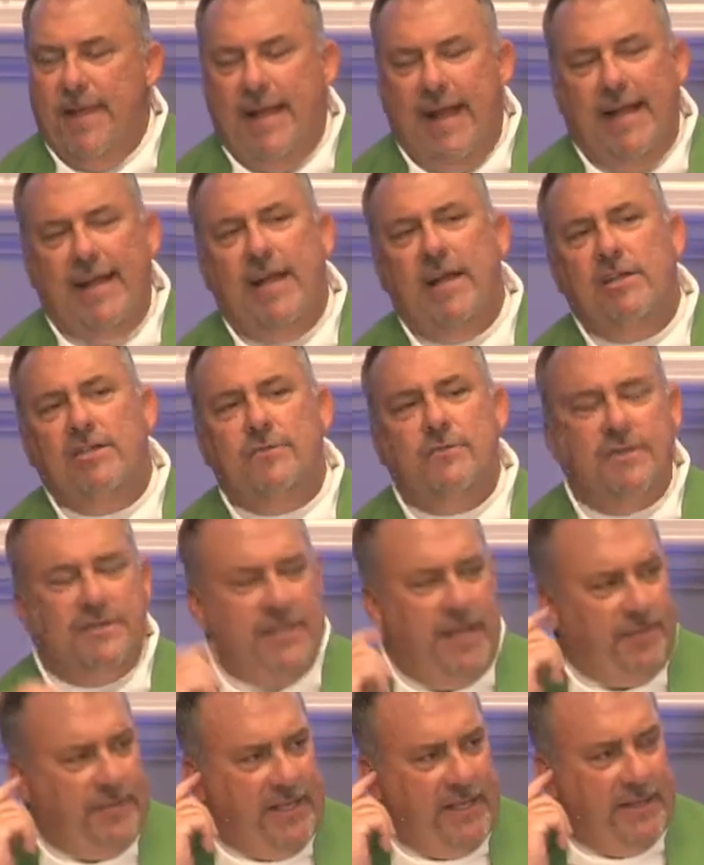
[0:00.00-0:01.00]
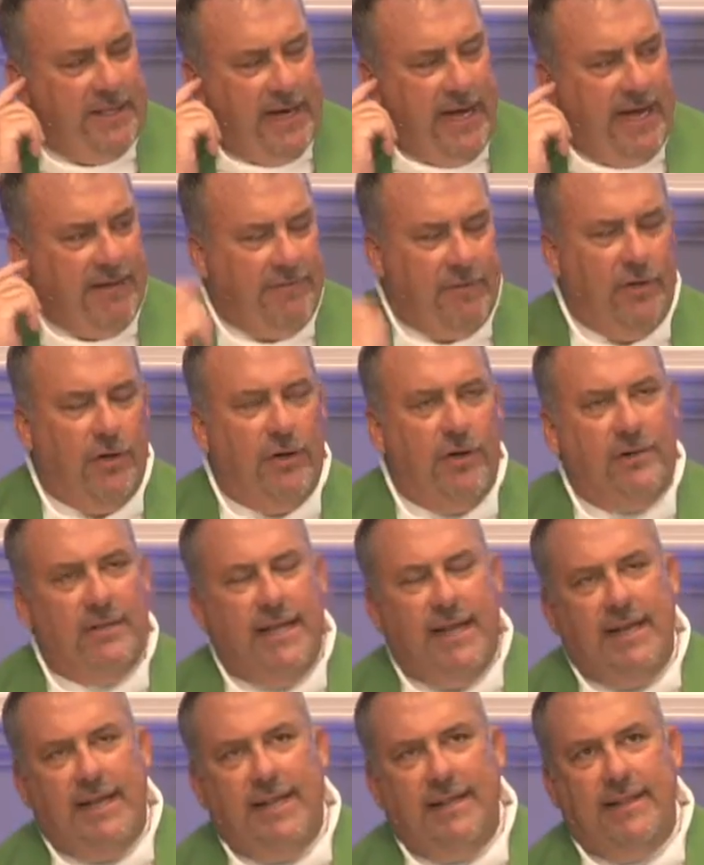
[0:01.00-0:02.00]
And here's something that I've learned,
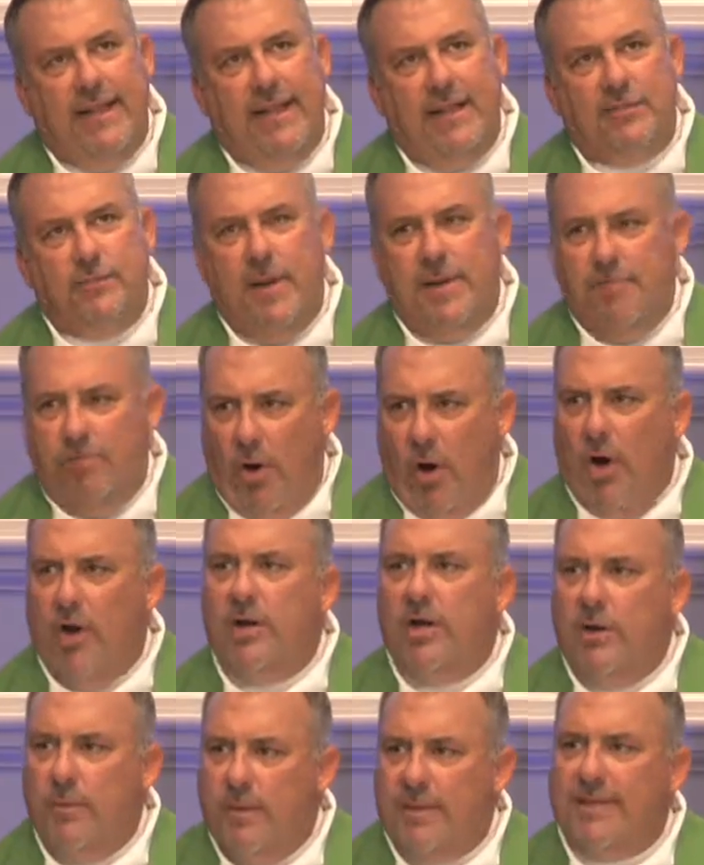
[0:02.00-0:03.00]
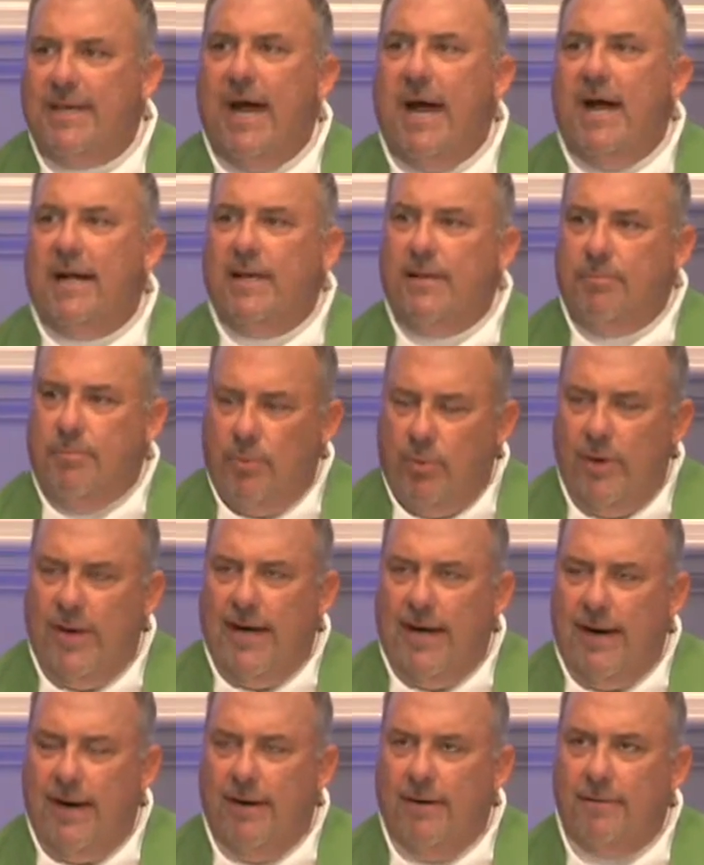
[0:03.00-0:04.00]
that as we partner with God in
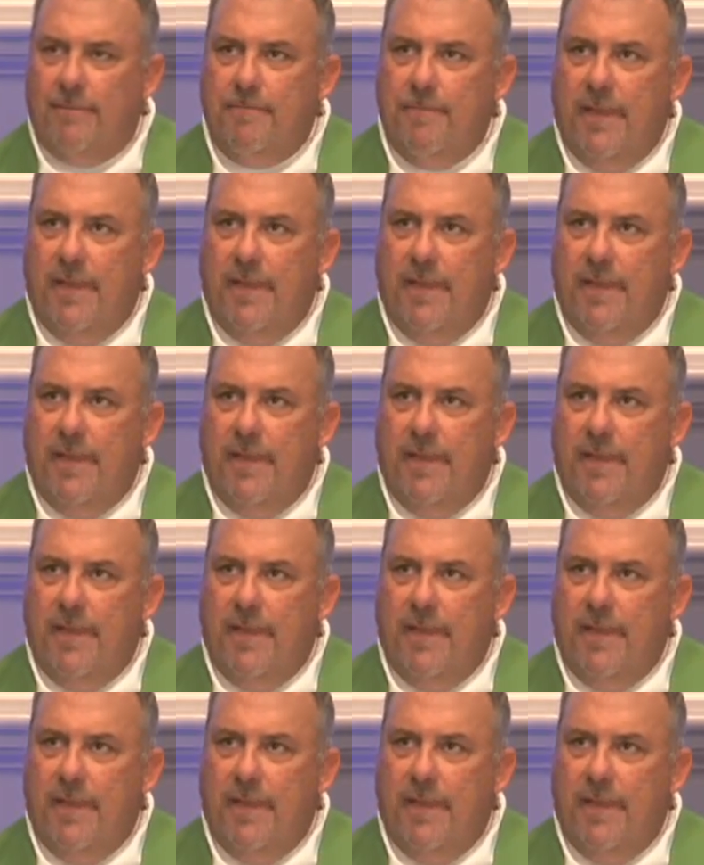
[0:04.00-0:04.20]
prayer,